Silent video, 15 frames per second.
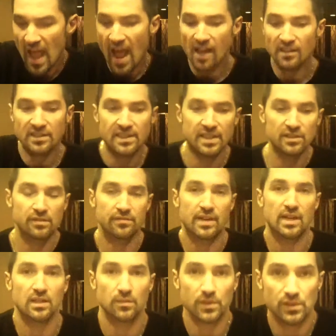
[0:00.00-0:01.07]
Alexander
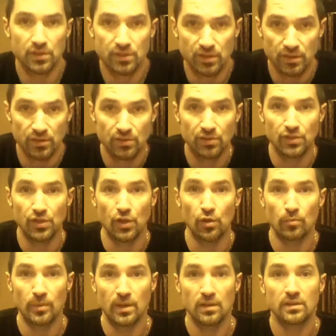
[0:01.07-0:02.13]
Valley, which is in
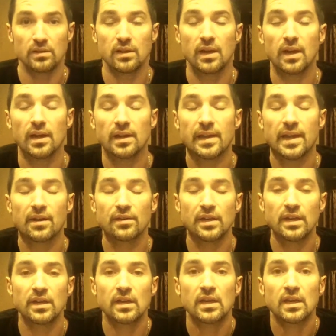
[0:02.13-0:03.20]
Sonoma uh,
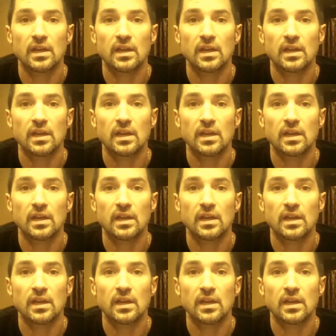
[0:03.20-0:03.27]
County.